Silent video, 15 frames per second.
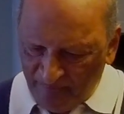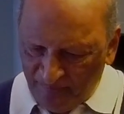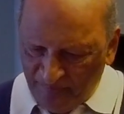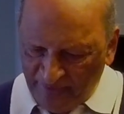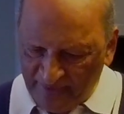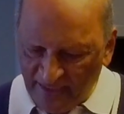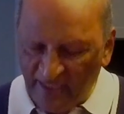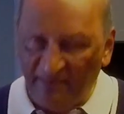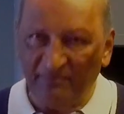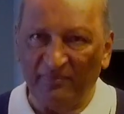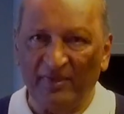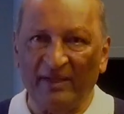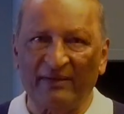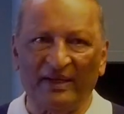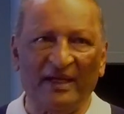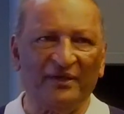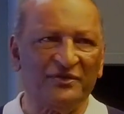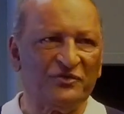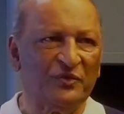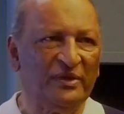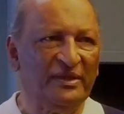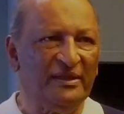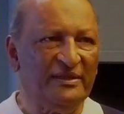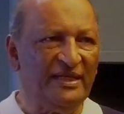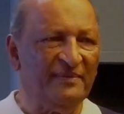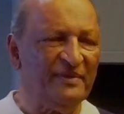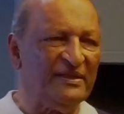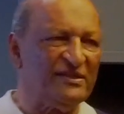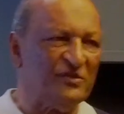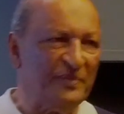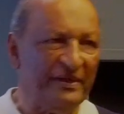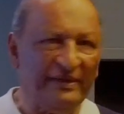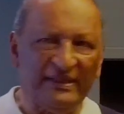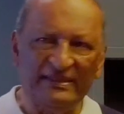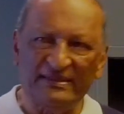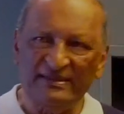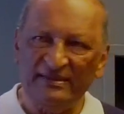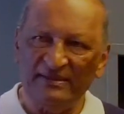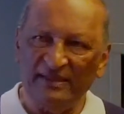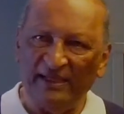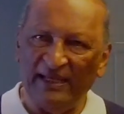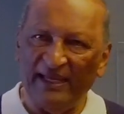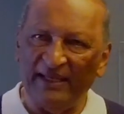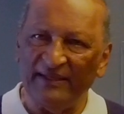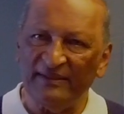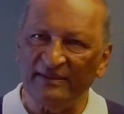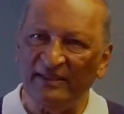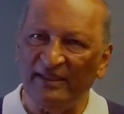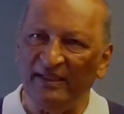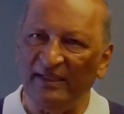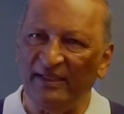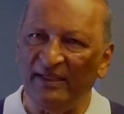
became aroused with the demon spirits, and